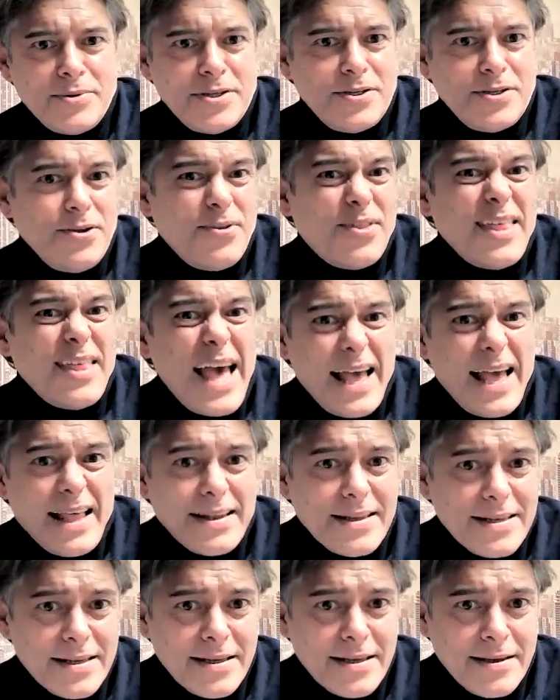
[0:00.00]
to do that
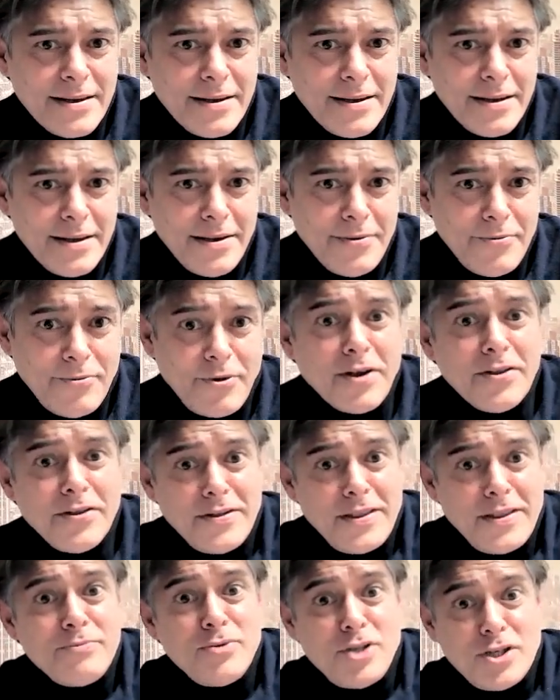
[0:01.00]

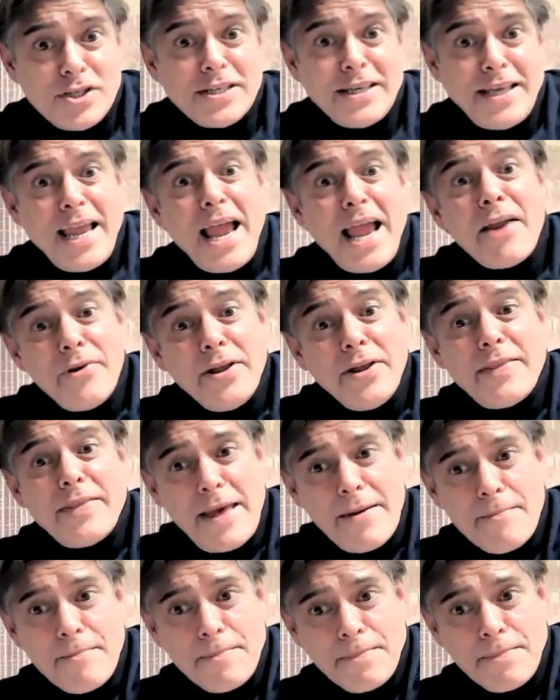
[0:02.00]
rather than just carry
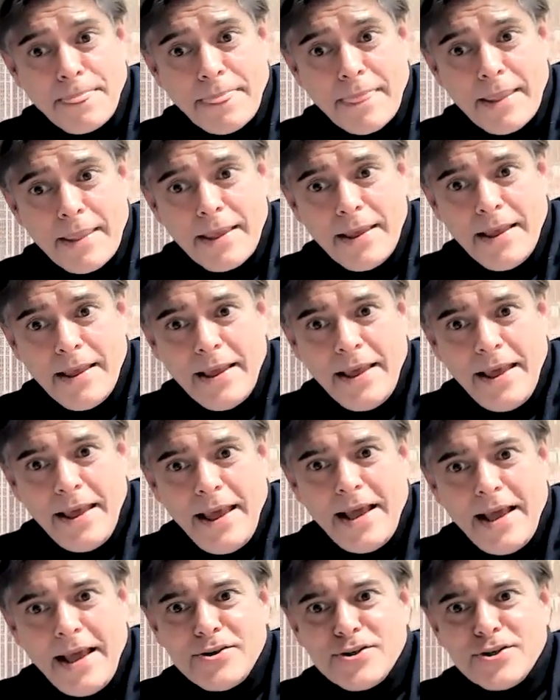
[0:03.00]
them.
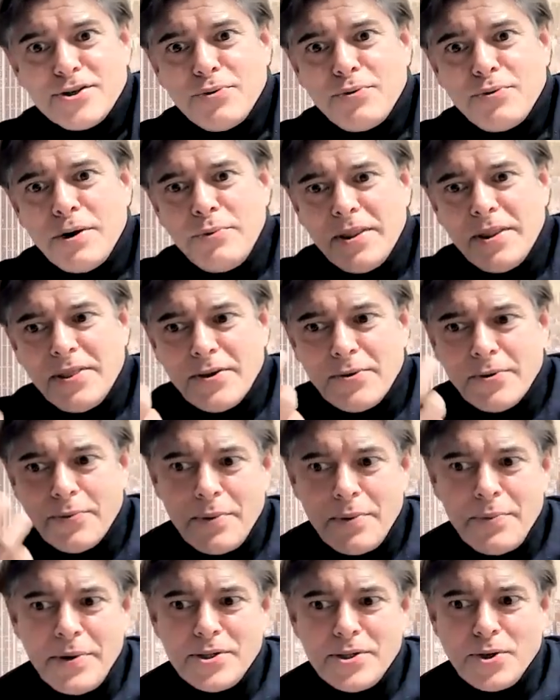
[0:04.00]
Mm-hmm. And so when
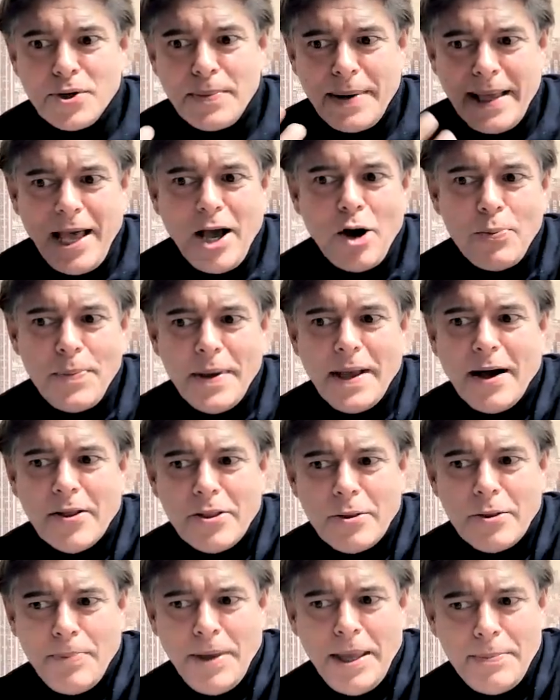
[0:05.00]
we talk about helping
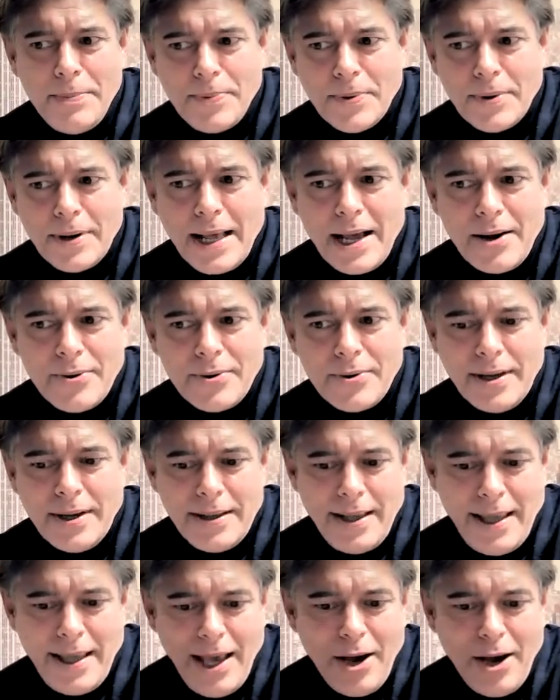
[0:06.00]
other people, our
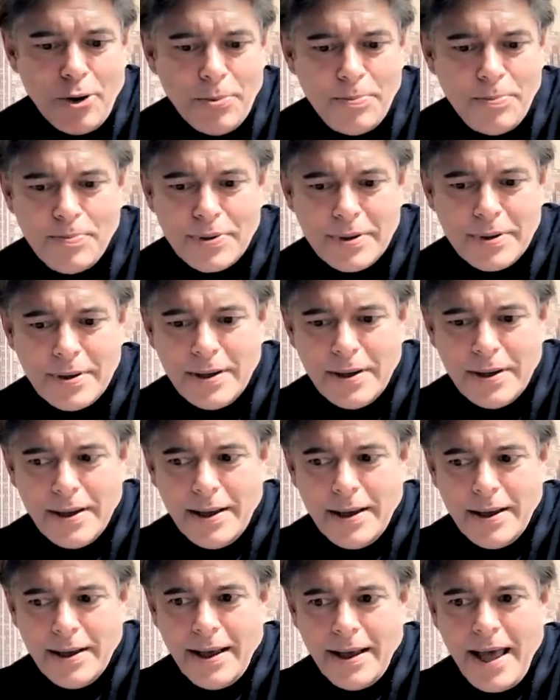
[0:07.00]
help
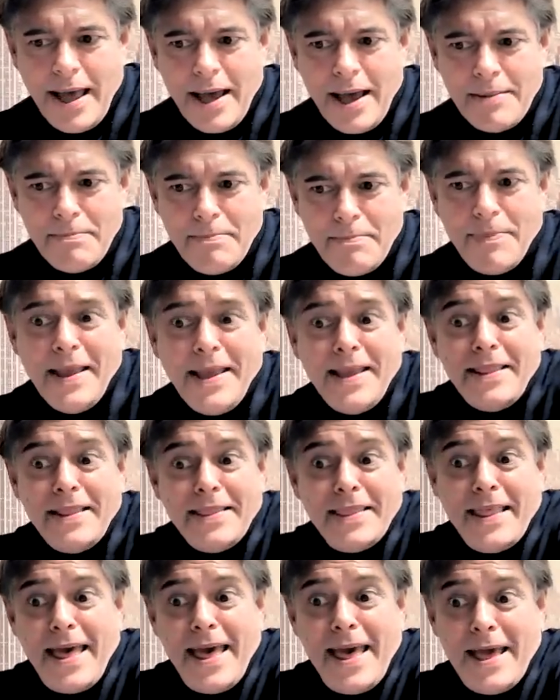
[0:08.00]
and
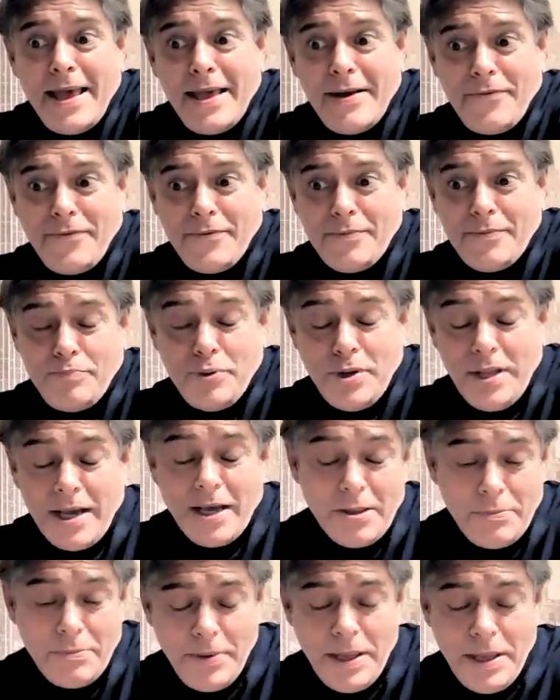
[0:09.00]
being there, putting
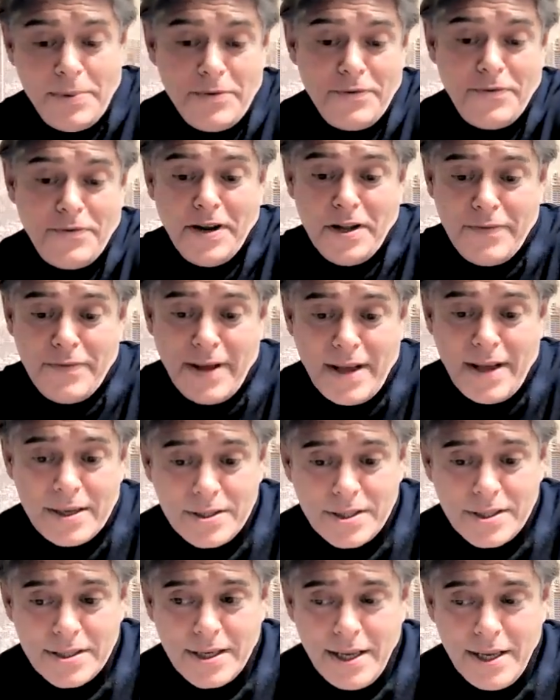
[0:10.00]
other people in front of
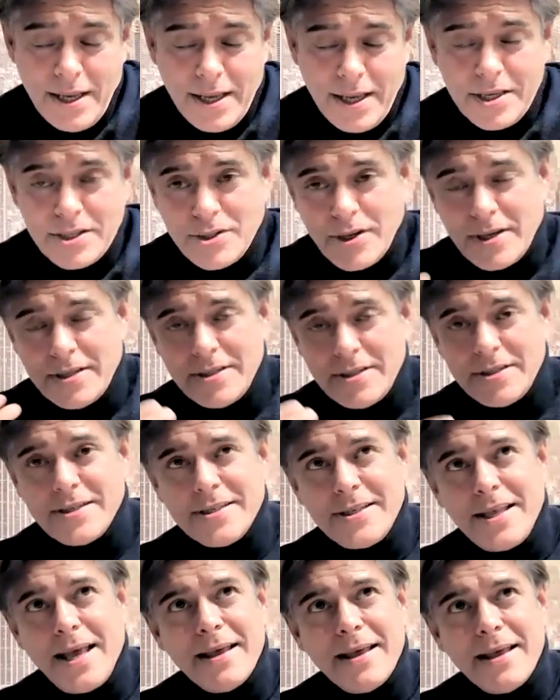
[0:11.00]
us, is to
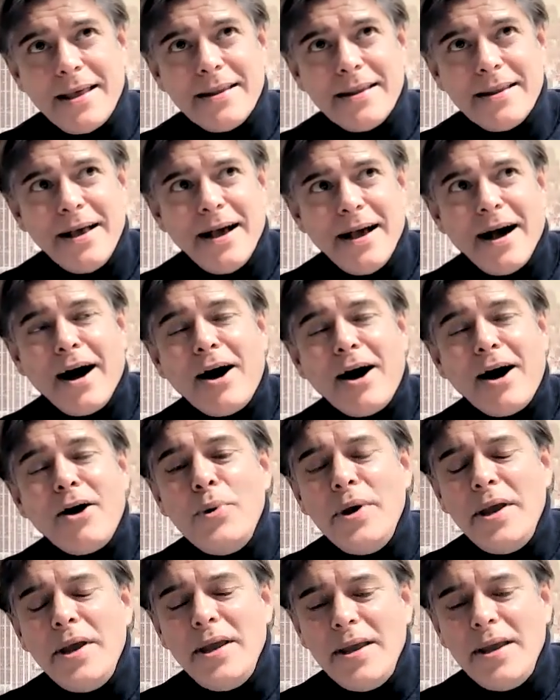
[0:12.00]
understand, are
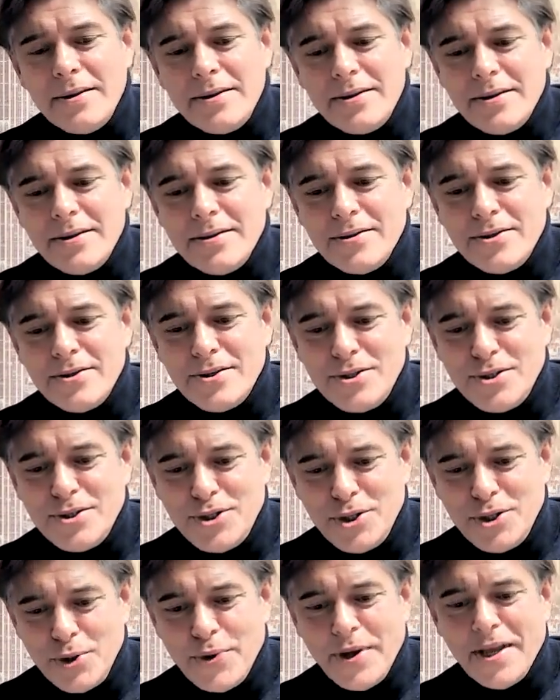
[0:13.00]
we
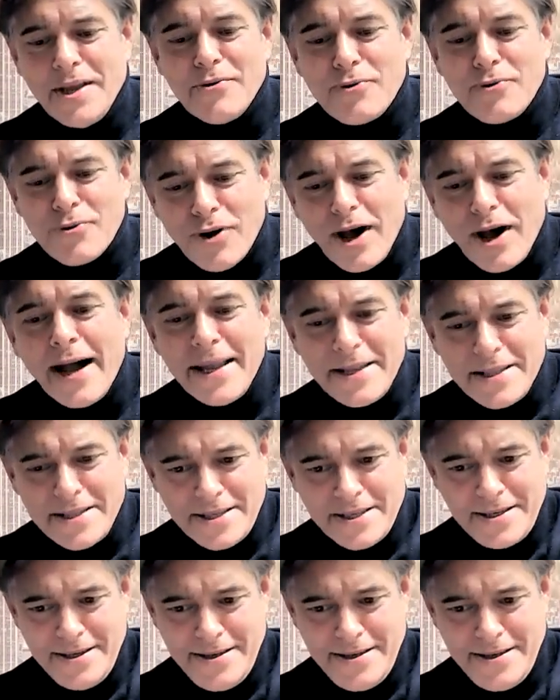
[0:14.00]
doing right